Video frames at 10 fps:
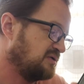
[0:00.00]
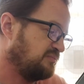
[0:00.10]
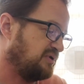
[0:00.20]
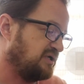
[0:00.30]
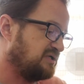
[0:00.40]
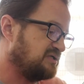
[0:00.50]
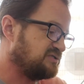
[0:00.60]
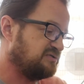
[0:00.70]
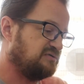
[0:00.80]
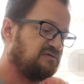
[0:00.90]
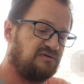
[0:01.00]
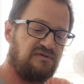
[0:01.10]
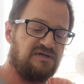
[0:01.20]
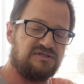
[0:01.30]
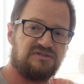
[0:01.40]
Plugged into
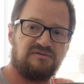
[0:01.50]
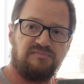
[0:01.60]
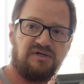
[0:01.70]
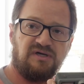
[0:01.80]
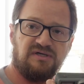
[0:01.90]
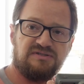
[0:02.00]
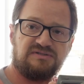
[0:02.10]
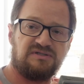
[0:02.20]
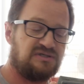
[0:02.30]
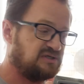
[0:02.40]
this because